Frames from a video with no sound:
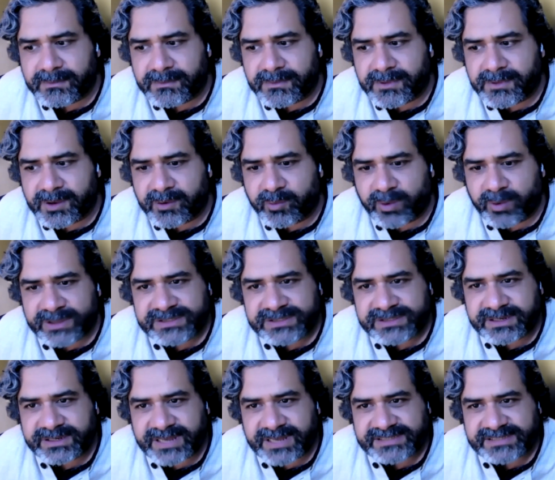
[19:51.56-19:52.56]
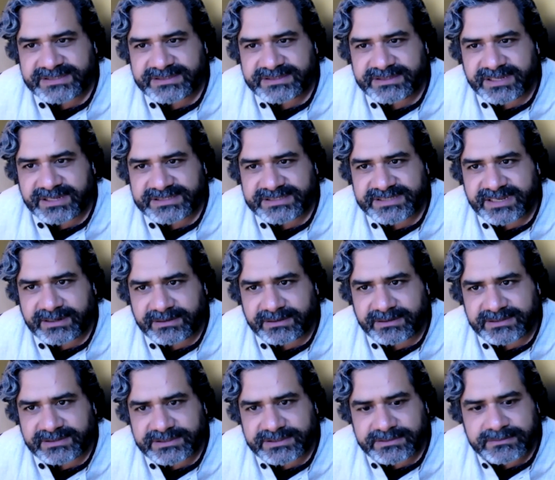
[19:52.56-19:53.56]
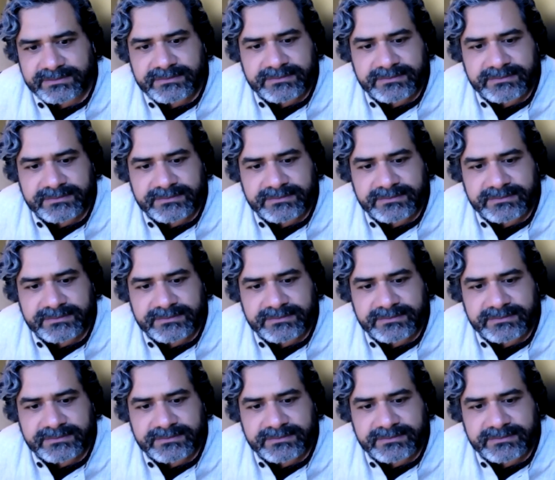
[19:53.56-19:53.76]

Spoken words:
once the dust settles?